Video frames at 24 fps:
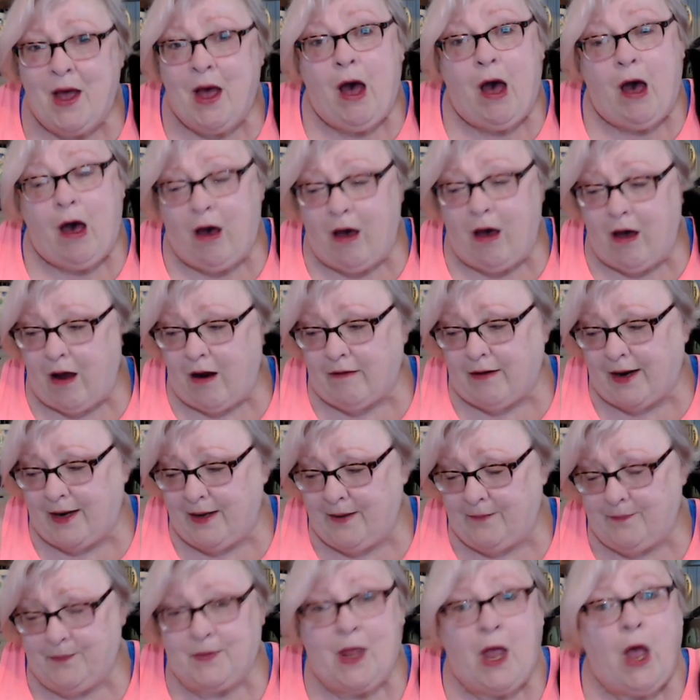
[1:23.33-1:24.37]
All right.
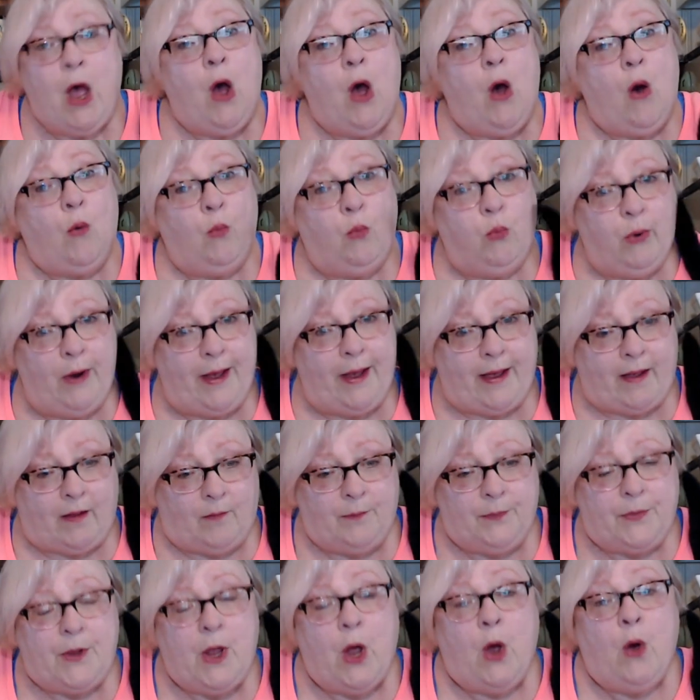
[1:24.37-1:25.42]
Well,
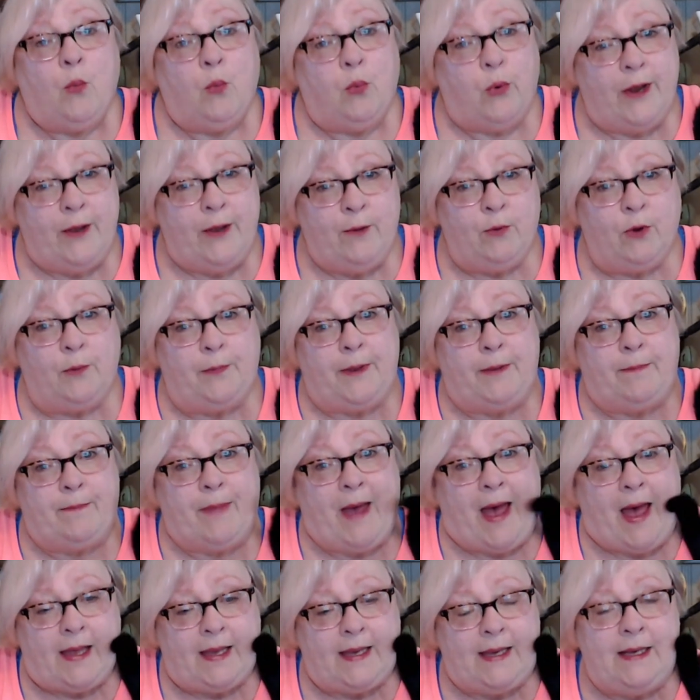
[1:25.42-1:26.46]
we will be
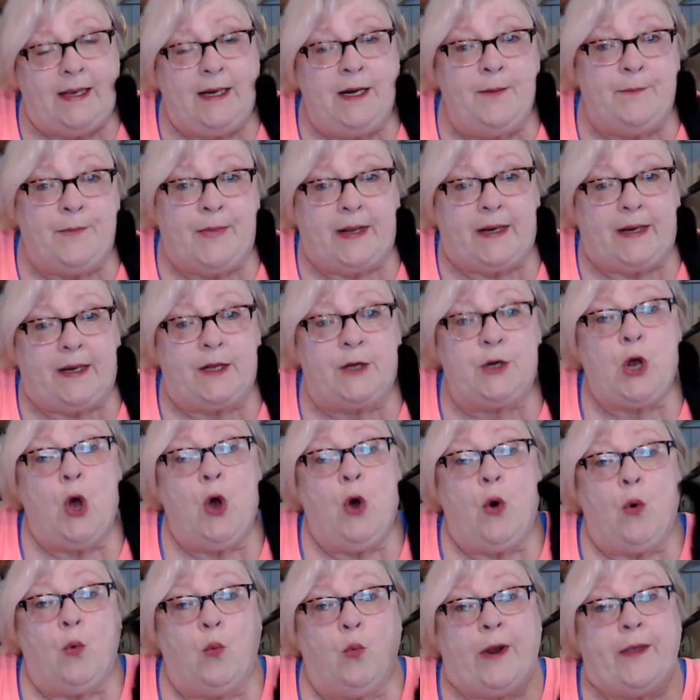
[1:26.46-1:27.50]
back in a minute
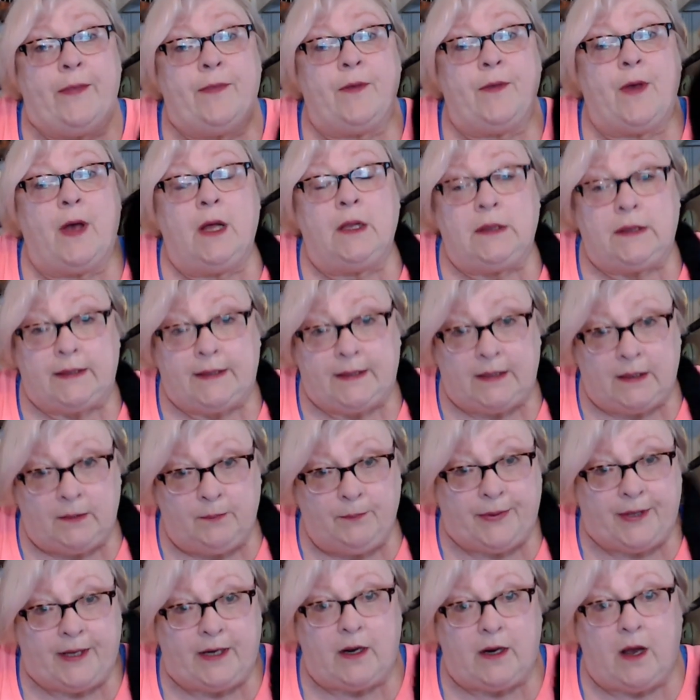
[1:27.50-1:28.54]
with a little
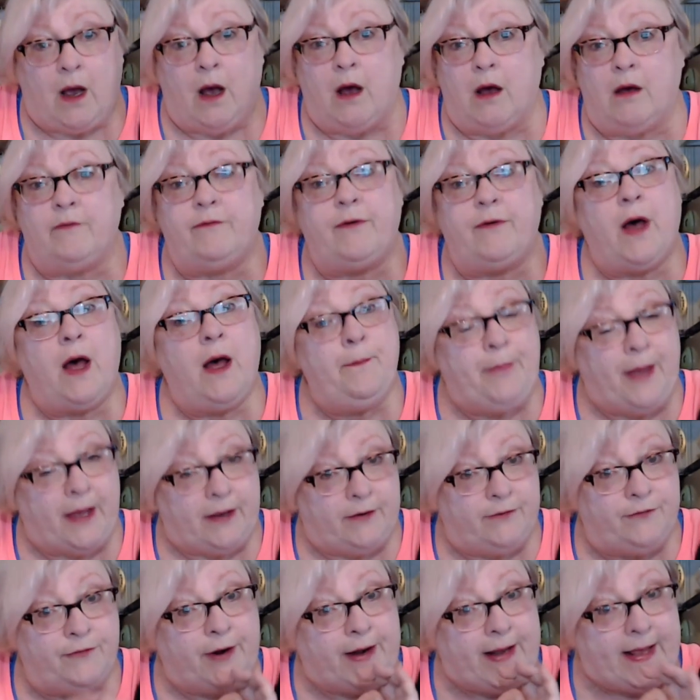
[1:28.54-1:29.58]
bit of a
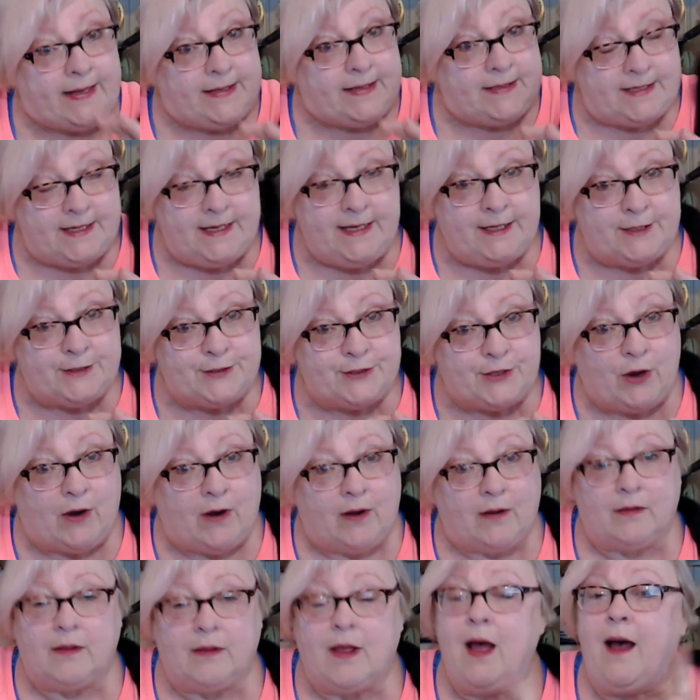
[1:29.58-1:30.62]
Bedford Antiques
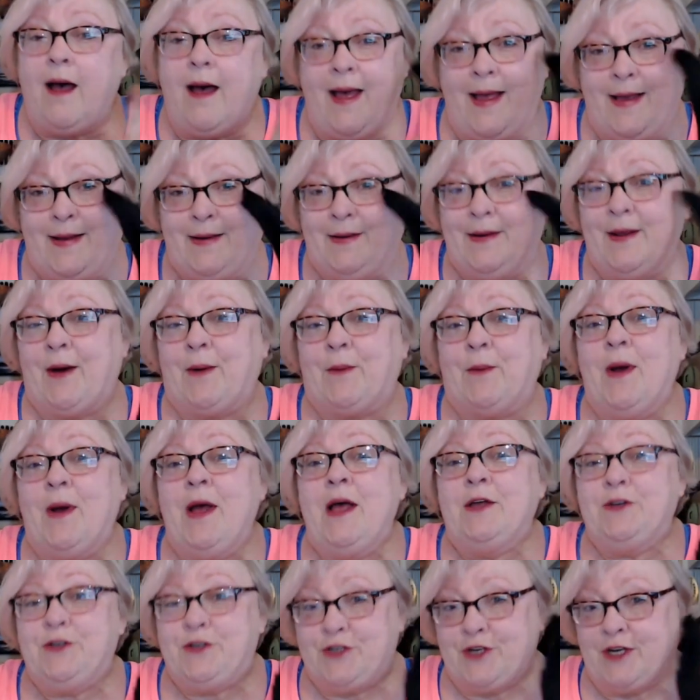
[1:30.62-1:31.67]
haul. I know,
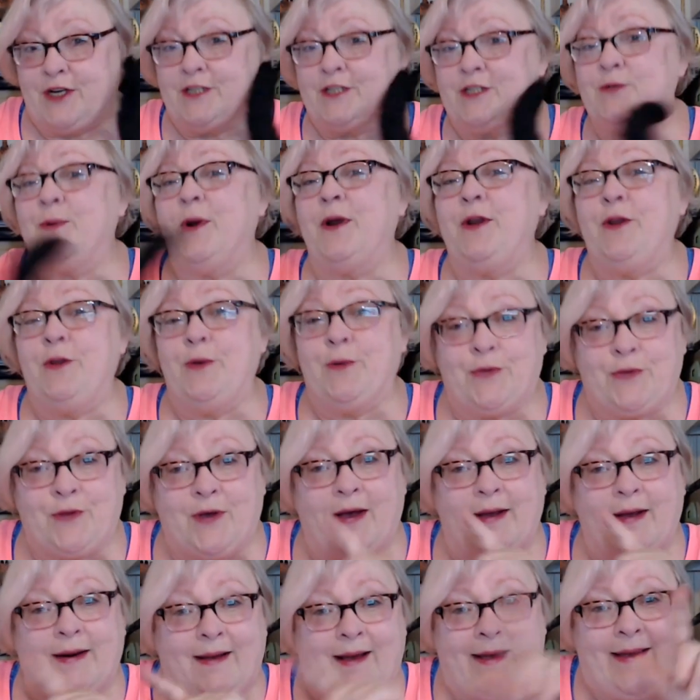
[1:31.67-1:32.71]
just when you
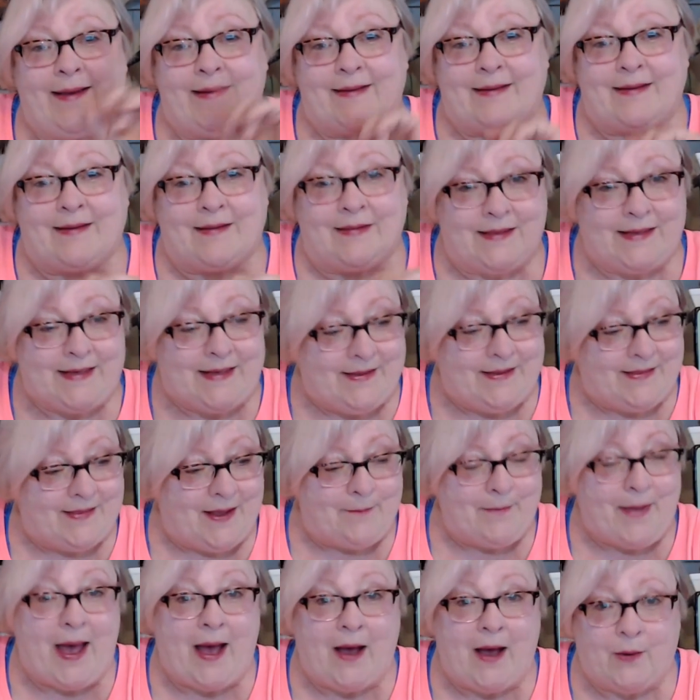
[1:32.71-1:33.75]
thought I had cleaned
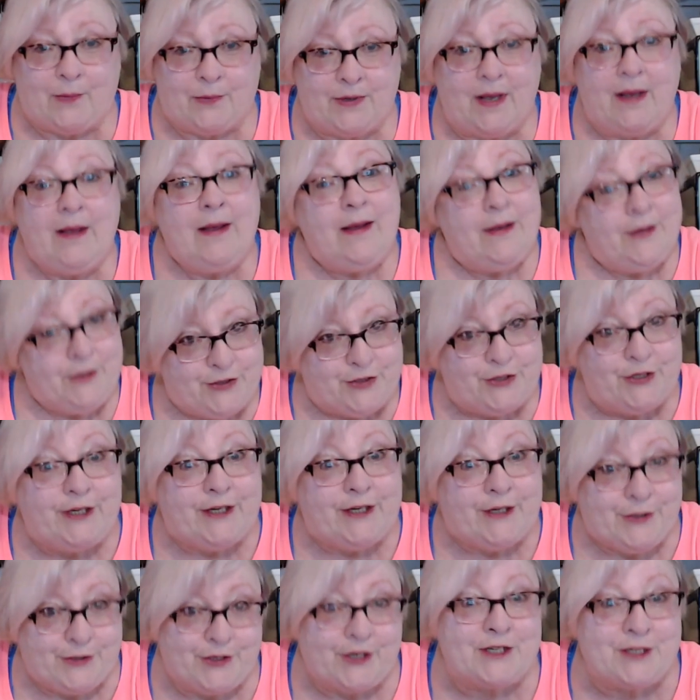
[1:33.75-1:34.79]
them out.
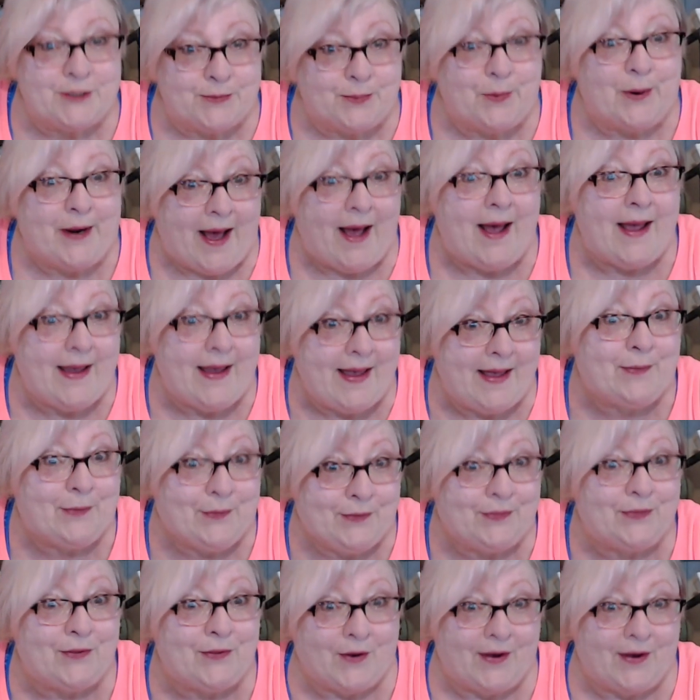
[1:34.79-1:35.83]
Gee, just when I had
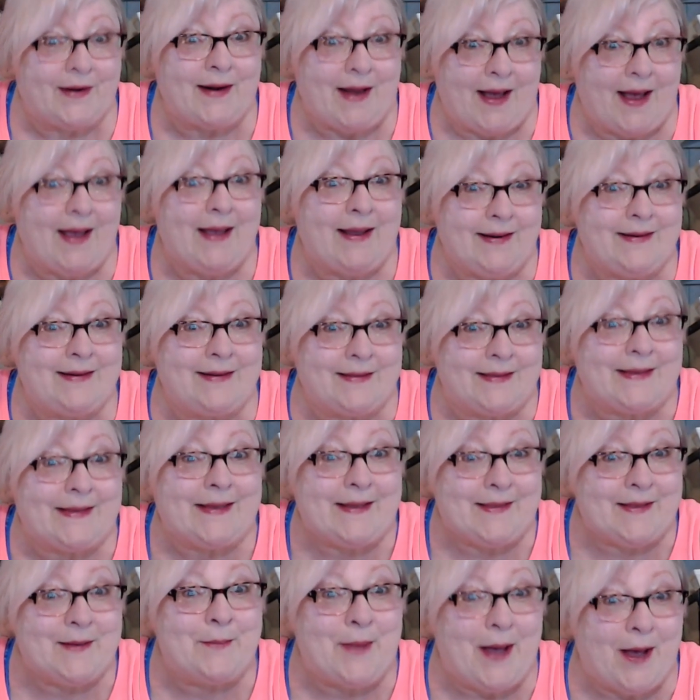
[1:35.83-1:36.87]
thought I had
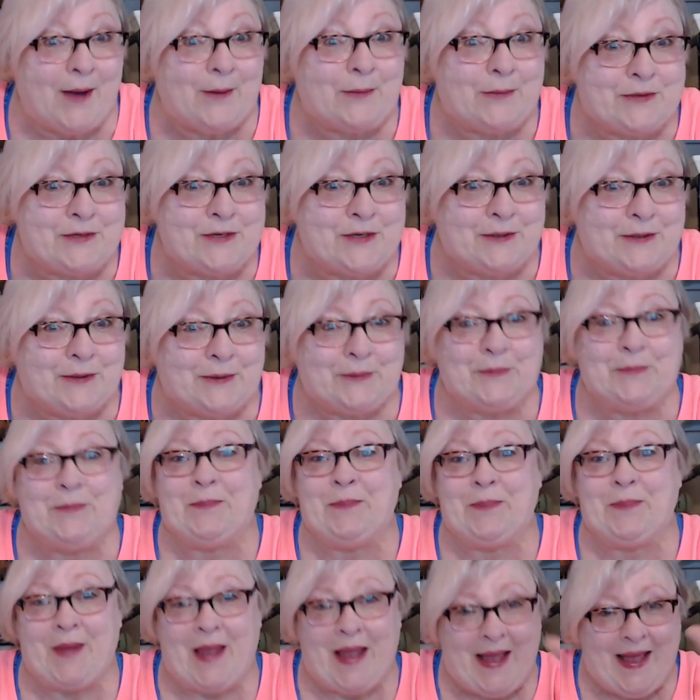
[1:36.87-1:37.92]
cleaned them out too.
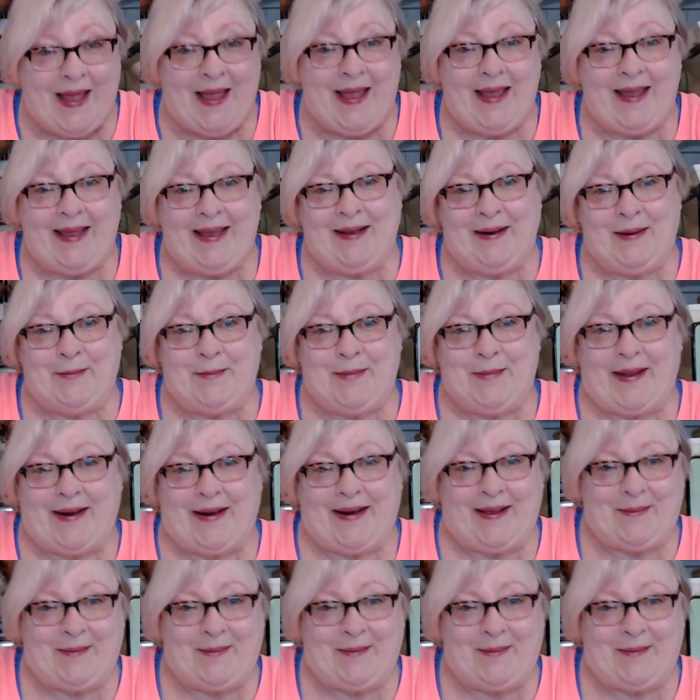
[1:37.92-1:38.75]
In a minute.